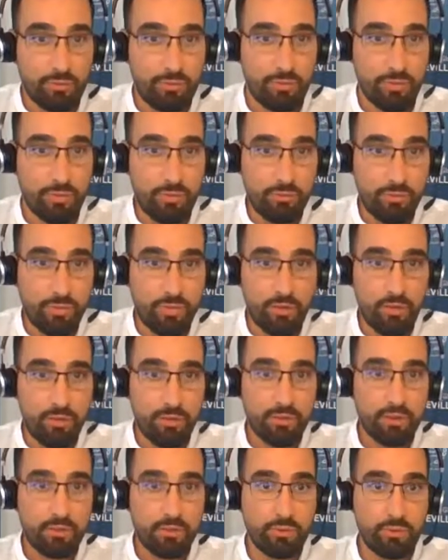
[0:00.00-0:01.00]
you know, in
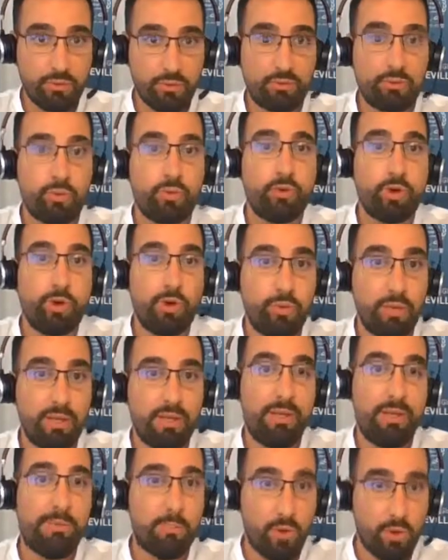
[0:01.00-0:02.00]
order to grow
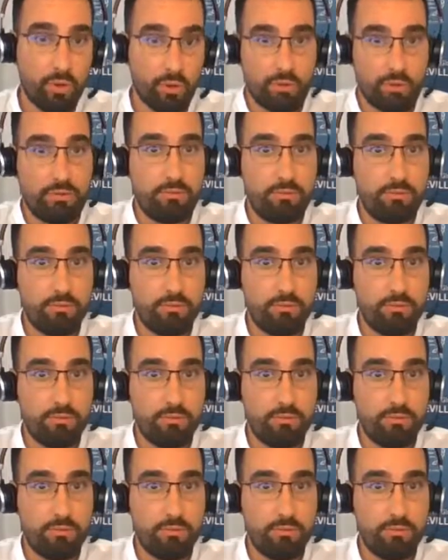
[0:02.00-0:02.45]
even more,